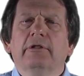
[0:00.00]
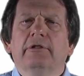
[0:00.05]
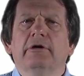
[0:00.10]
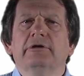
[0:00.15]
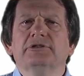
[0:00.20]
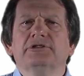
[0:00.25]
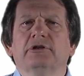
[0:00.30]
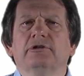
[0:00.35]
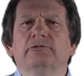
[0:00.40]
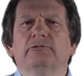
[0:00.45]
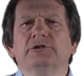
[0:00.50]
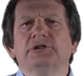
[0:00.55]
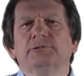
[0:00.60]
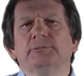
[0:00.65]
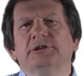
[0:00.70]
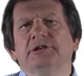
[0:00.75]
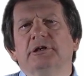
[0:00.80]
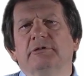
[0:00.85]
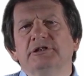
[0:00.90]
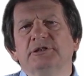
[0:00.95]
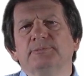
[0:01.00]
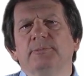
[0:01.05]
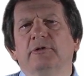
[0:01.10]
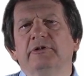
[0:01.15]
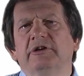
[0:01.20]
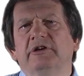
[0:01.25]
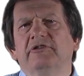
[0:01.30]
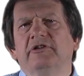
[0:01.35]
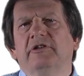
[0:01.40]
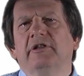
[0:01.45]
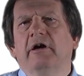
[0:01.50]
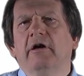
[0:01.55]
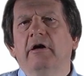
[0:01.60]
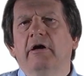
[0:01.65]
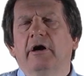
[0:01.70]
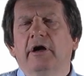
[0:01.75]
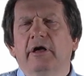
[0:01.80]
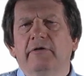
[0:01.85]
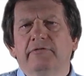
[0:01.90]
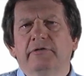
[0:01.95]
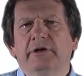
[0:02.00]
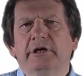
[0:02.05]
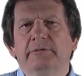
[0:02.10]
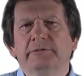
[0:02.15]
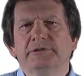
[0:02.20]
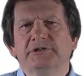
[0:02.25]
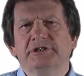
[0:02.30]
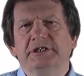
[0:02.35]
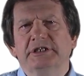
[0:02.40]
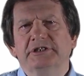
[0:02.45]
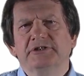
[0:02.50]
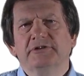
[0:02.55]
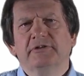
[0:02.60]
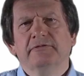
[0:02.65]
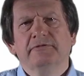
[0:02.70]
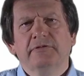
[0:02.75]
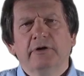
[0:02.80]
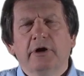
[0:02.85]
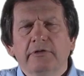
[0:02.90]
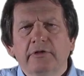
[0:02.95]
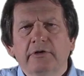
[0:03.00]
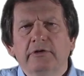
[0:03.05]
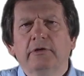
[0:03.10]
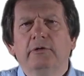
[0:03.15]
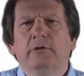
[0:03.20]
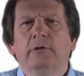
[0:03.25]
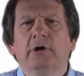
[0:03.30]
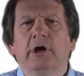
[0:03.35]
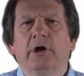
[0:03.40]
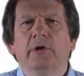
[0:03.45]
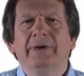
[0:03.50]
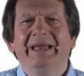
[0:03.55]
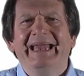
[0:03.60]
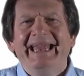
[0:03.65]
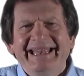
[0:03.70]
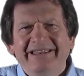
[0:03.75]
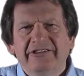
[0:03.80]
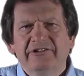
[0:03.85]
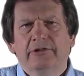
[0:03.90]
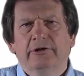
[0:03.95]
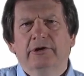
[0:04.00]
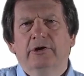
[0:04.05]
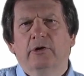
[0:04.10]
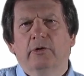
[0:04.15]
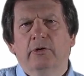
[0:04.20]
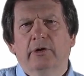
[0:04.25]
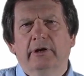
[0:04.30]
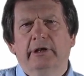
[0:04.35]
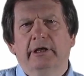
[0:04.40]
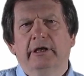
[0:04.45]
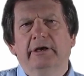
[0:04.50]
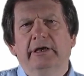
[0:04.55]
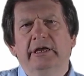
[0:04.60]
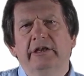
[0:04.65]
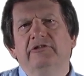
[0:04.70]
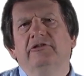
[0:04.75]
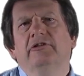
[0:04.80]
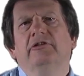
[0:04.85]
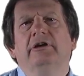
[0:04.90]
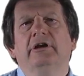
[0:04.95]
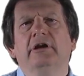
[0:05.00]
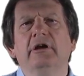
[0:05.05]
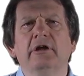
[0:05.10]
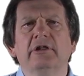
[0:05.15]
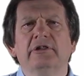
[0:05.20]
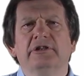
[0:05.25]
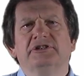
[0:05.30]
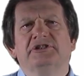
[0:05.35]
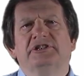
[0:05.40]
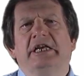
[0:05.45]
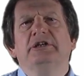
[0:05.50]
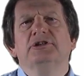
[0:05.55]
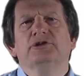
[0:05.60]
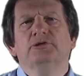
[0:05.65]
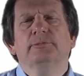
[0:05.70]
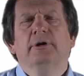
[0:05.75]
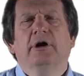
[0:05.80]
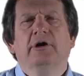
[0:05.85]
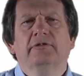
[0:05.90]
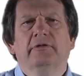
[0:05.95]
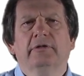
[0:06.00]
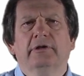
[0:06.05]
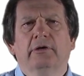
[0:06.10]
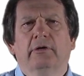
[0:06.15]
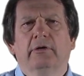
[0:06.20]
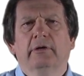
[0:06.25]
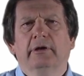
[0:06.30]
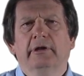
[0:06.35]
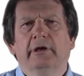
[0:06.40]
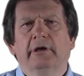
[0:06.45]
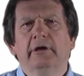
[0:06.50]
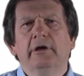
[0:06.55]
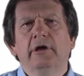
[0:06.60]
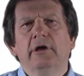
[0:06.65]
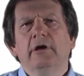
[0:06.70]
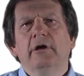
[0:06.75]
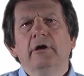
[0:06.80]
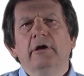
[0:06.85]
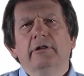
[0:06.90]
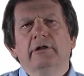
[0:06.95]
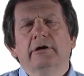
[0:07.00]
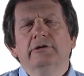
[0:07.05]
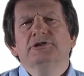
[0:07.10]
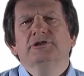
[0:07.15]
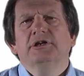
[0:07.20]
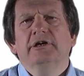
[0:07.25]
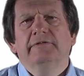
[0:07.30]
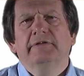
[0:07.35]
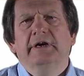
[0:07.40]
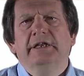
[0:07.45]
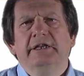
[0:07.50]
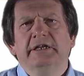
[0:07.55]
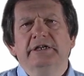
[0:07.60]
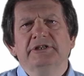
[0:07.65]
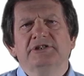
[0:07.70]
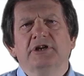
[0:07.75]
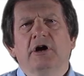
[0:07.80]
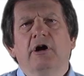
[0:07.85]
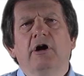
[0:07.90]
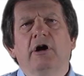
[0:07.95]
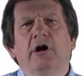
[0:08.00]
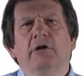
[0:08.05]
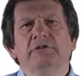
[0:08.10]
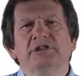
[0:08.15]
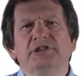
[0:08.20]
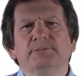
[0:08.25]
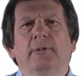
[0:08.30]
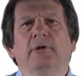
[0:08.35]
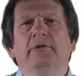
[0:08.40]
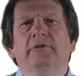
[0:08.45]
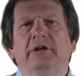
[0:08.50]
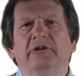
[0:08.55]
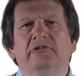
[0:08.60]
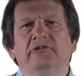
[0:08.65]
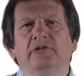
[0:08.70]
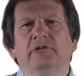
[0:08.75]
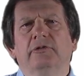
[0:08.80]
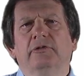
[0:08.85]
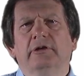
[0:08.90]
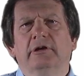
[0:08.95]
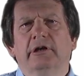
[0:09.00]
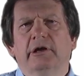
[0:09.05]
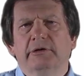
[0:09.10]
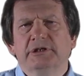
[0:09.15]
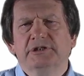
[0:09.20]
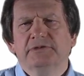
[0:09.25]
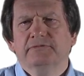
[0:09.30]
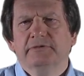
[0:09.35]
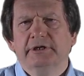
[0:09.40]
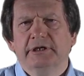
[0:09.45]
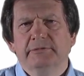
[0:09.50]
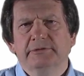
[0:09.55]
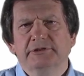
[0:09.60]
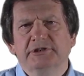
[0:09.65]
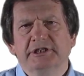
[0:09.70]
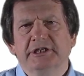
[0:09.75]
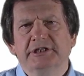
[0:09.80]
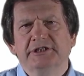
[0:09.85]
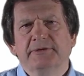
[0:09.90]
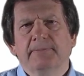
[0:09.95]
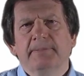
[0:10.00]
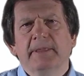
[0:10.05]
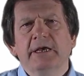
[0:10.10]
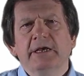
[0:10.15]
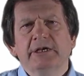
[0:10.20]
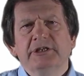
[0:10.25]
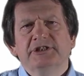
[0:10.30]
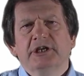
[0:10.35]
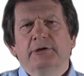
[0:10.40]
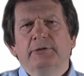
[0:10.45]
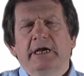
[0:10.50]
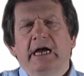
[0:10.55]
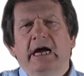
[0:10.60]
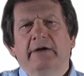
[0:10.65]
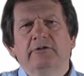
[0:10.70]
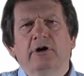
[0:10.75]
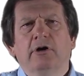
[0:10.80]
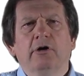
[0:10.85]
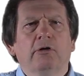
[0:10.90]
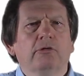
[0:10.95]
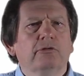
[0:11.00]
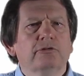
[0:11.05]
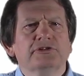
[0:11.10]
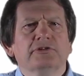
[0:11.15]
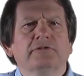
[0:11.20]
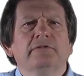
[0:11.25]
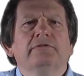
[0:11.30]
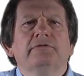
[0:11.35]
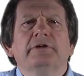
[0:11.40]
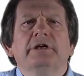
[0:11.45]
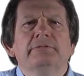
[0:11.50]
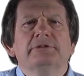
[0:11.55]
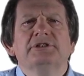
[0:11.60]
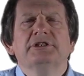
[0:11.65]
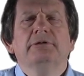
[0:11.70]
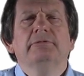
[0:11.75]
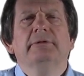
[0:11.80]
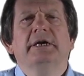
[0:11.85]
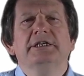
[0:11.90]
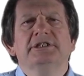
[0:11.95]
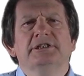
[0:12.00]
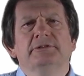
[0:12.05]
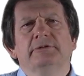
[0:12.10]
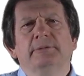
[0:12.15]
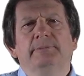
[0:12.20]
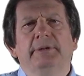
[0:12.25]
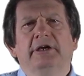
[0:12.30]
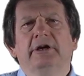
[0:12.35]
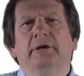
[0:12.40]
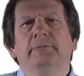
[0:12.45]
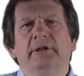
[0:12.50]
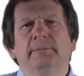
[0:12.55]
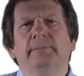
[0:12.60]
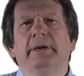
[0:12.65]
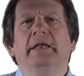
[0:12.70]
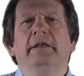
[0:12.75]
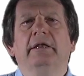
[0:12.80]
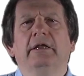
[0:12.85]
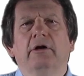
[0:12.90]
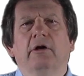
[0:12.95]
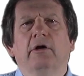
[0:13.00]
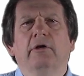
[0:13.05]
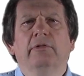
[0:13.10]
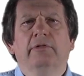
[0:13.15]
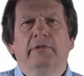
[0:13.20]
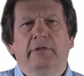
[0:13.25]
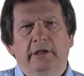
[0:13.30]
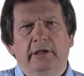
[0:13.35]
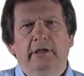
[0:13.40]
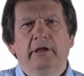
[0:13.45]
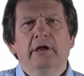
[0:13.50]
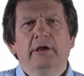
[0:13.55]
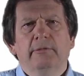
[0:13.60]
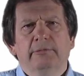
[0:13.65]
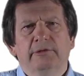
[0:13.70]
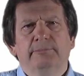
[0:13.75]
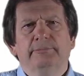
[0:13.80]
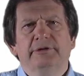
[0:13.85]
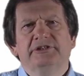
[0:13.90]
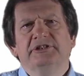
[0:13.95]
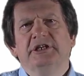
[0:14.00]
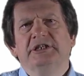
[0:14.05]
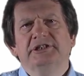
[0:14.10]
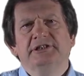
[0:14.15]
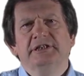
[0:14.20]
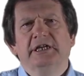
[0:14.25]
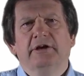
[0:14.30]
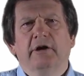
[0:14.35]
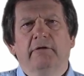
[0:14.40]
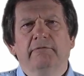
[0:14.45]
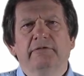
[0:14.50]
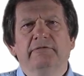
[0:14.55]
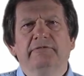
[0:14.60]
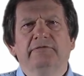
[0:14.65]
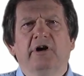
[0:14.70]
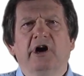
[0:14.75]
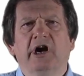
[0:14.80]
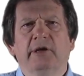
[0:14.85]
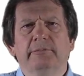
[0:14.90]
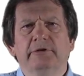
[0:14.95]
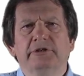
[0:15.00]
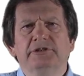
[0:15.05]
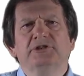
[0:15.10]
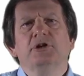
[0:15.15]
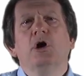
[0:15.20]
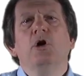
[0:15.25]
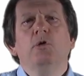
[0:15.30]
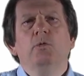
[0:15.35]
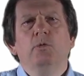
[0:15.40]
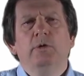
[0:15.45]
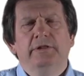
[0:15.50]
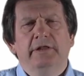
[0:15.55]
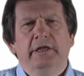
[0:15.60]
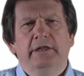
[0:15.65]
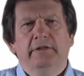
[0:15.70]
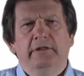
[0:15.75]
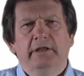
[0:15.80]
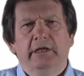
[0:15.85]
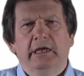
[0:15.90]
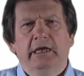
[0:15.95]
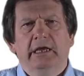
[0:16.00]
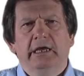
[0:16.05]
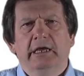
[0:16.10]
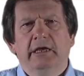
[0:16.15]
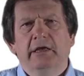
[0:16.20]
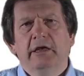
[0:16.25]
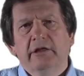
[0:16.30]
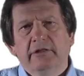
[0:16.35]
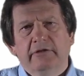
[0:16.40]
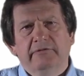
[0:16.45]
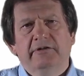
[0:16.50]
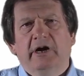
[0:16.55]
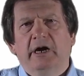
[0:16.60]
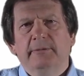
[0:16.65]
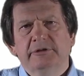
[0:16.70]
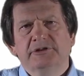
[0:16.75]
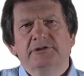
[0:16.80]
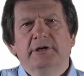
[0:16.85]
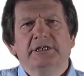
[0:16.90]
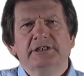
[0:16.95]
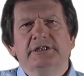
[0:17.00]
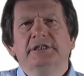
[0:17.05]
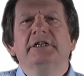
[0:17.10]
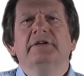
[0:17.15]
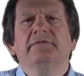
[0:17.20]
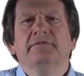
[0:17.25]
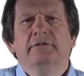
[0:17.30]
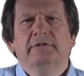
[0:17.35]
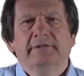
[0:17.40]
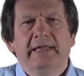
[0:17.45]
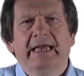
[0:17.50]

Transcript: those are the ones which are responding to the higher frequencies. The further that you go into the cochlea, into the central part of the cochlea, those nerve endings are responding to the lowest frequencies. So we have a whole sort of frequency range that we pick up depending on the positioning of the fibres within the ear. The fibres are actually different